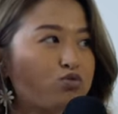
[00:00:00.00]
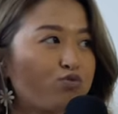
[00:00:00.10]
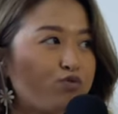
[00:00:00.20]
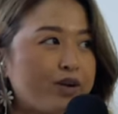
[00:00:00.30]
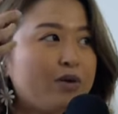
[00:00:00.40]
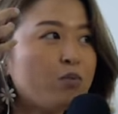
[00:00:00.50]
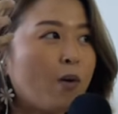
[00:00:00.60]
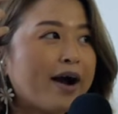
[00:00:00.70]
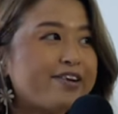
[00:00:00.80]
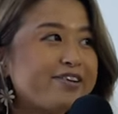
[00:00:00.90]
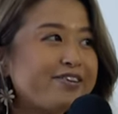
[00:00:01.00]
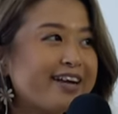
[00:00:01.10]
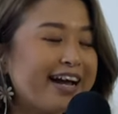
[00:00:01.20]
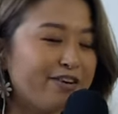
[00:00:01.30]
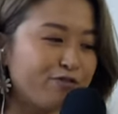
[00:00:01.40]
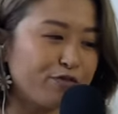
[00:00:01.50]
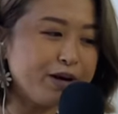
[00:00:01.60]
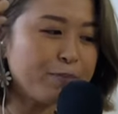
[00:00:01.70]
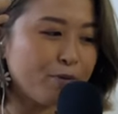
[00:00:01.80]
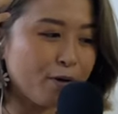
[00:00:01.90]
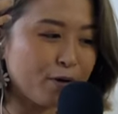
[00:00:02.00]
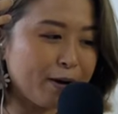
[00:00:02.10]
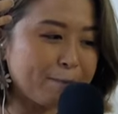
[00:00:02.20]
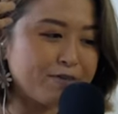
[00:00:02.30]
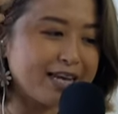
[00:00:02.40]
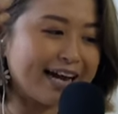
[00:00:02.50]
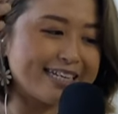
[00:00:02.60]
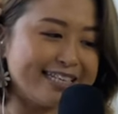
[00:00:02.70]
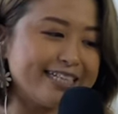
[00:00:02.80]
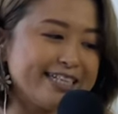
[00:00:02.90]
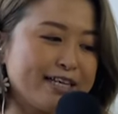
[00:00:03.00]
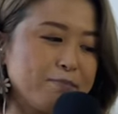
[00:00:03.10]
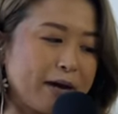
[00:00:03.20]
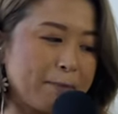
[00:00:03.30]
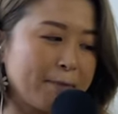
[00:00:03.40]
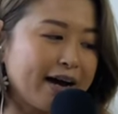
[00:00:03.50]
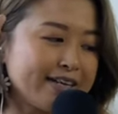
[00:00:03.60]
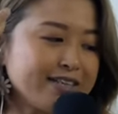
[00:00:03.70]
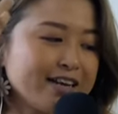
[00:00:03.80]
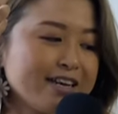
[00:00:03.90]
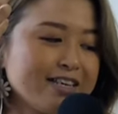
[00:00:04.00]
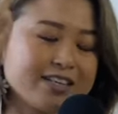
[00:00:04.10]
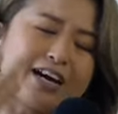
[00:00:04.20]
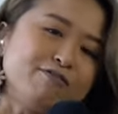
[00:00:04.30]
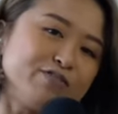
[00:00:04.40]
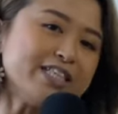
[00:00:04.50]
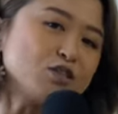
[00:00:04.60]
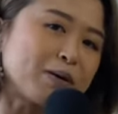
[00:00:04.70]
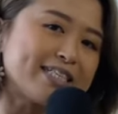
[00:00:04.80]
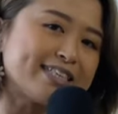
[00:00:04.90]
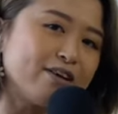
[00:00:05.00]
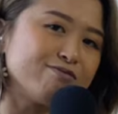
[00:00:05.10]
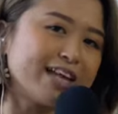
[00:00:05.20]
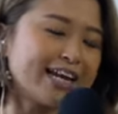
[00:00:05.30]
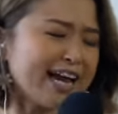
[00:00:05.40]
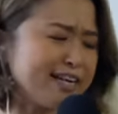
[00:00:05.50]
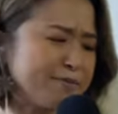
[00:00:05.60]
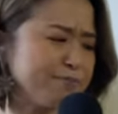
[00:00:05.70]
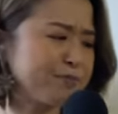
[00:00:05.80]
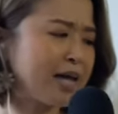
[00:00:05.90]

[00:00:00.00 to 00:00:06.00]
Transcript: to rewire and reprogram the idea in my mind to convince myself that hey,